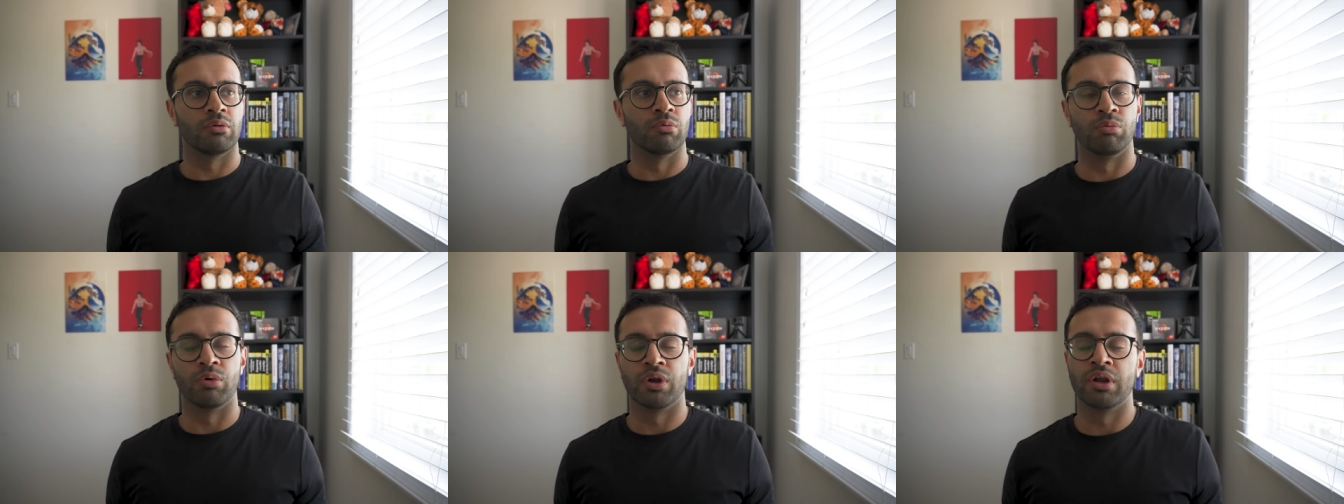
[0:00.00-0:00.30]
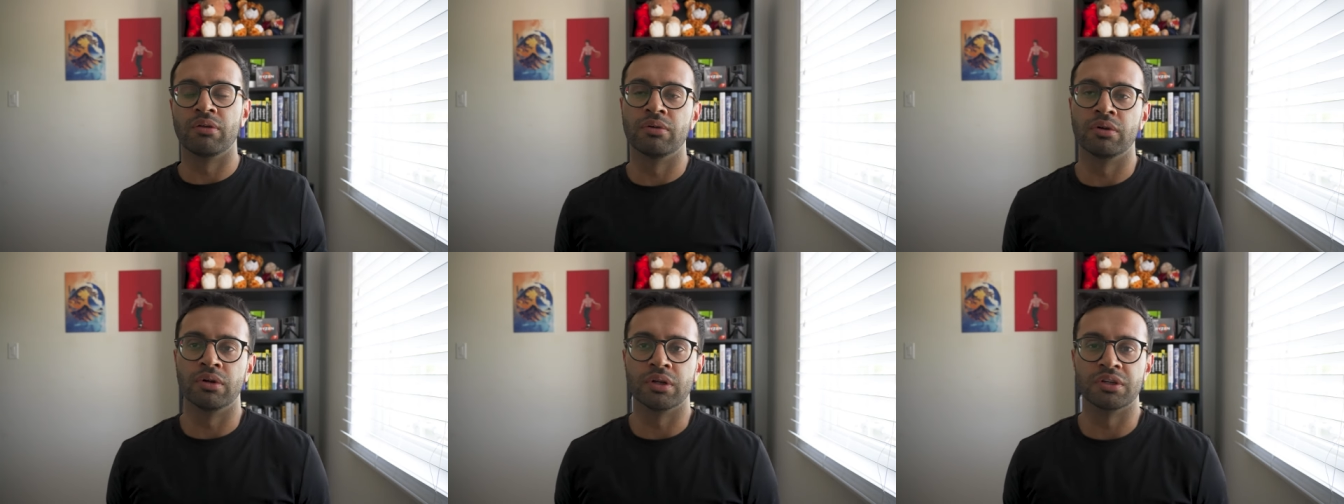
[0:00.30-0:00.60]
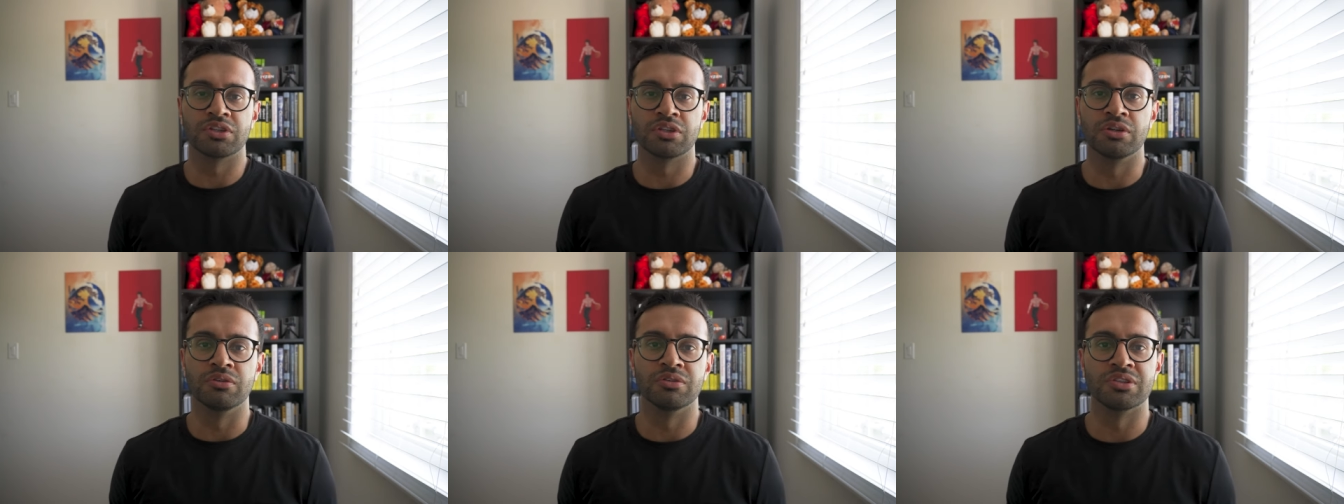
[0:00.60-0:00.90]
whatever
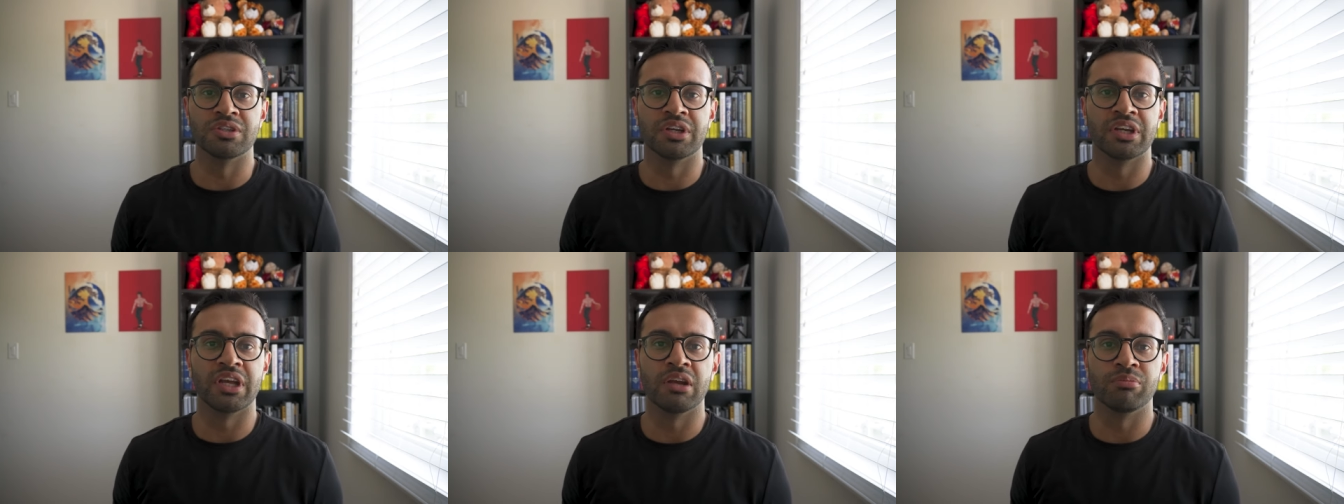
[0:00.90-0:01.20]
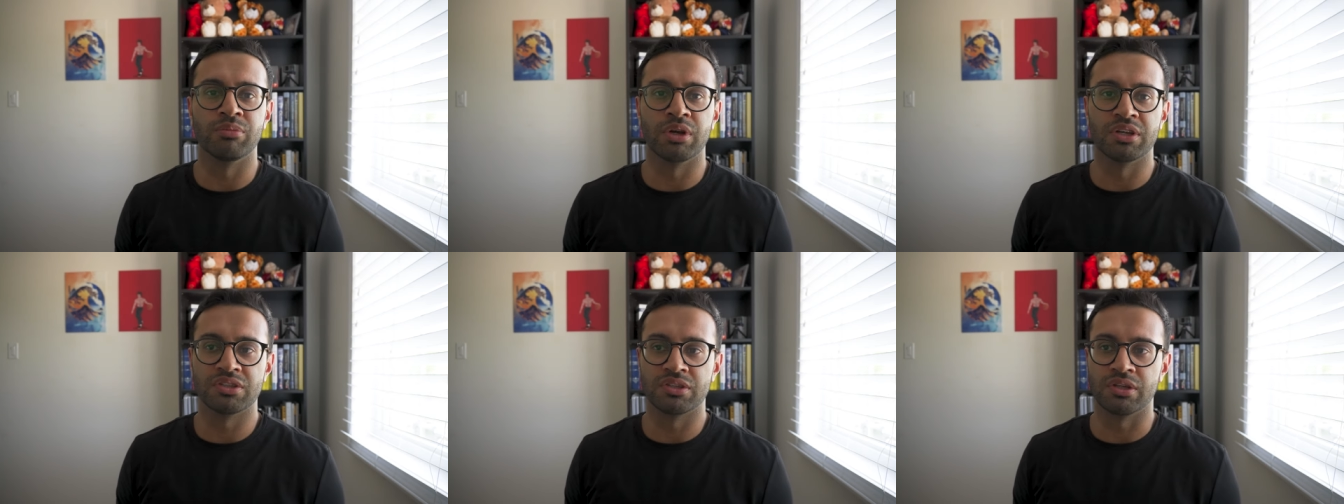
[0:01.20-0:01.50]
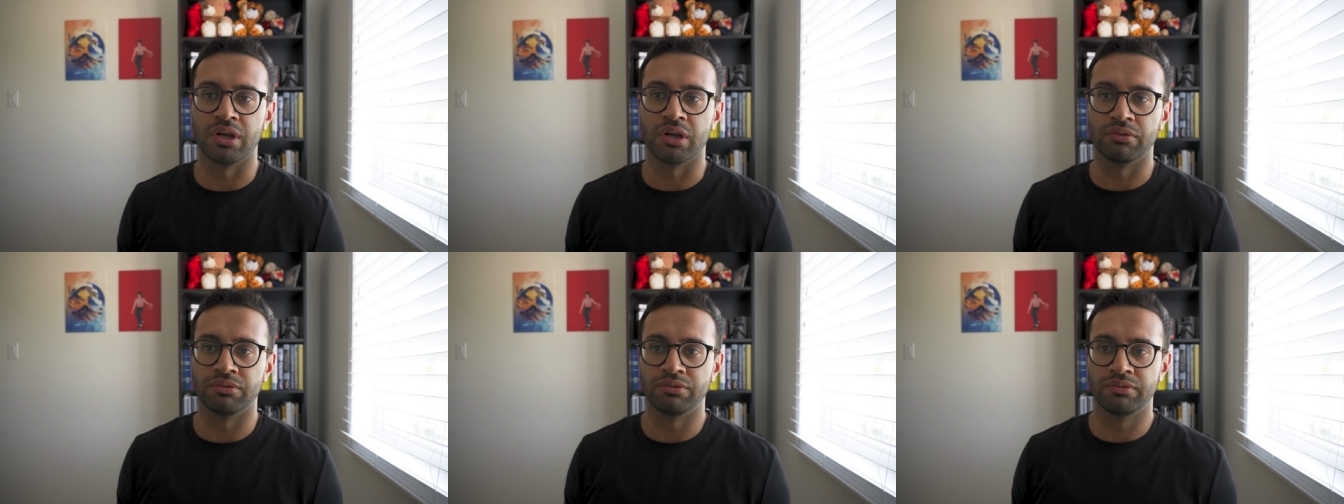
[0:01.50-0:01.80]
excuses I gave
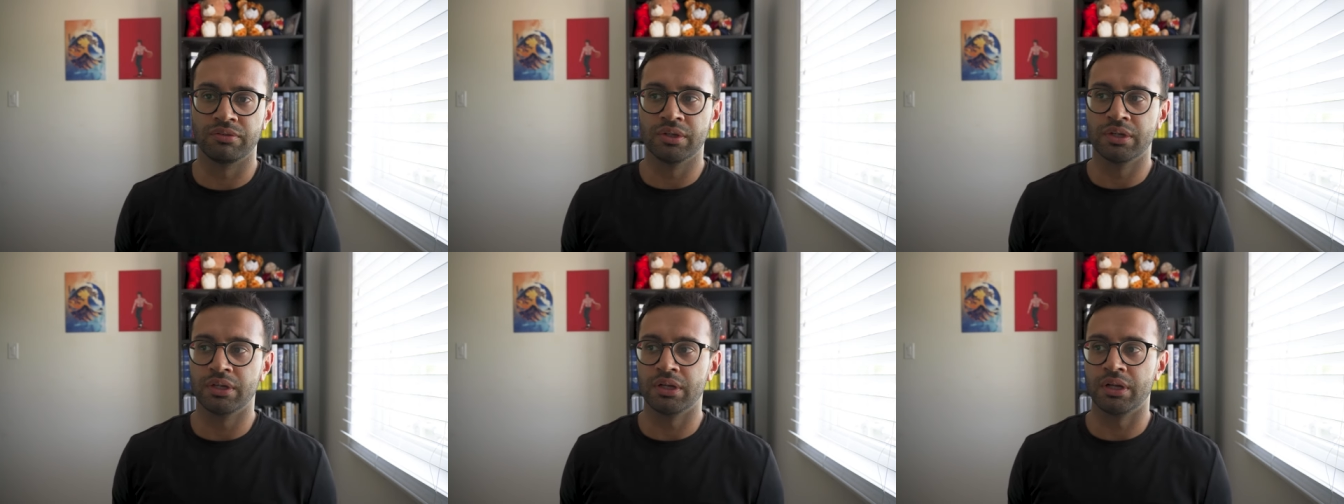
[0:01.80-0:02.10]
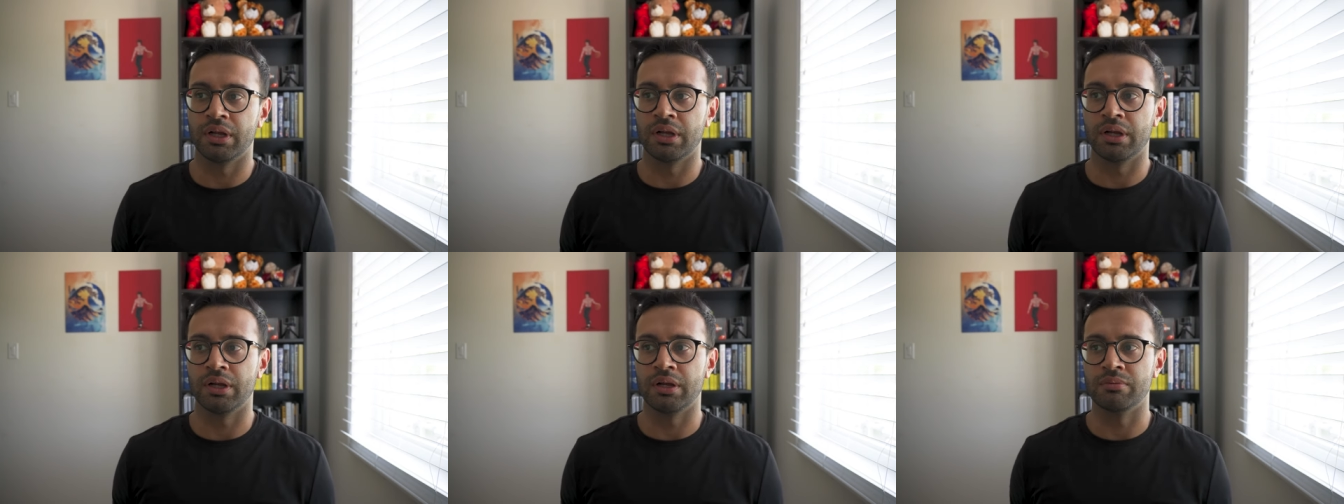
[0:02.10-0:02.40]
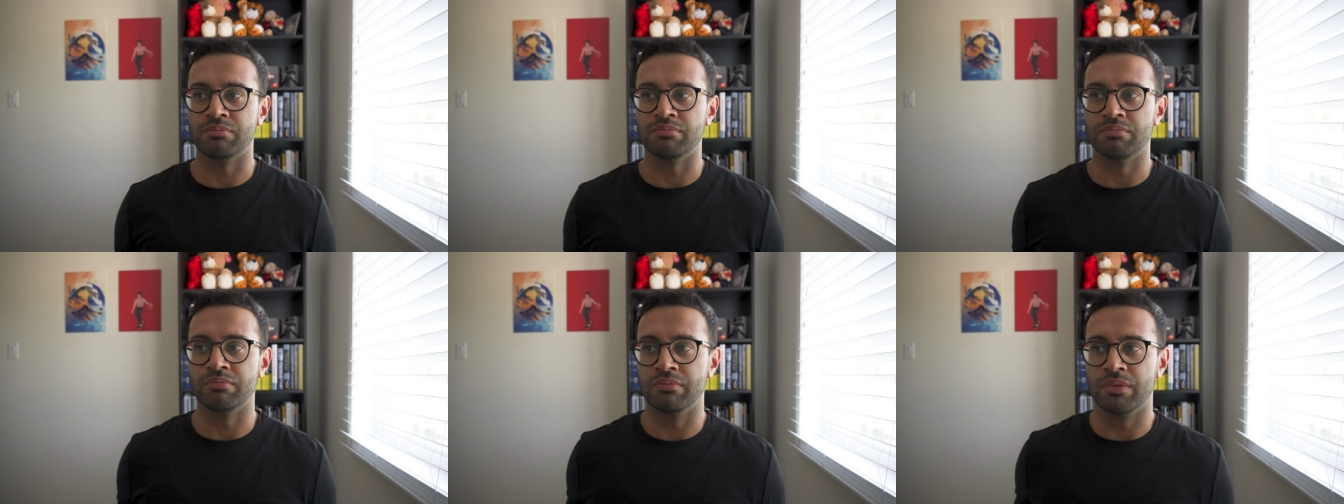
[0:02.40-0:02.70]
myself
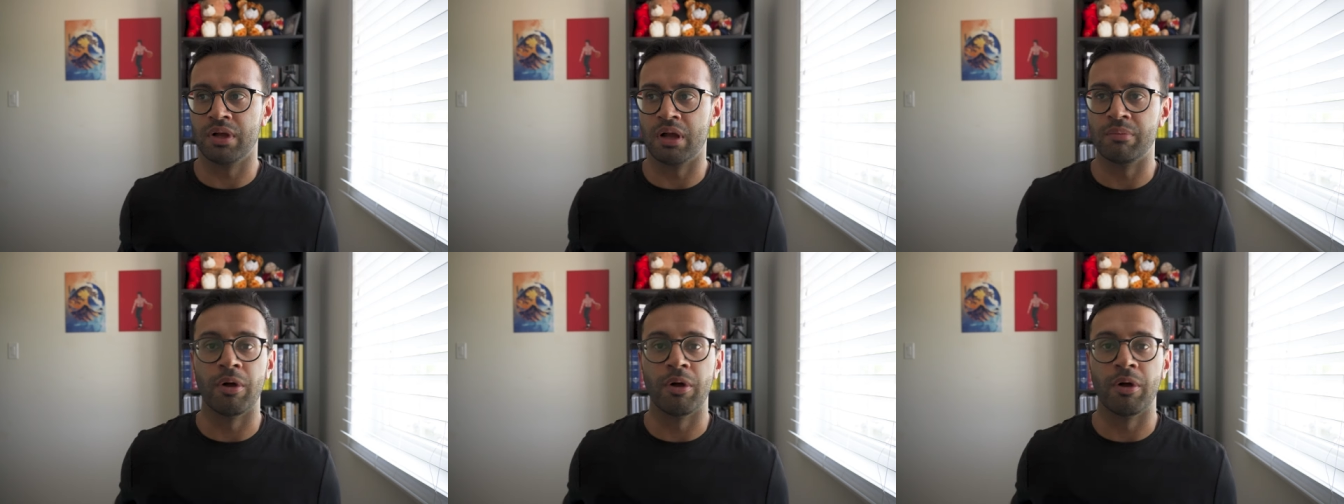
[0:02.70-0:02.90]
um,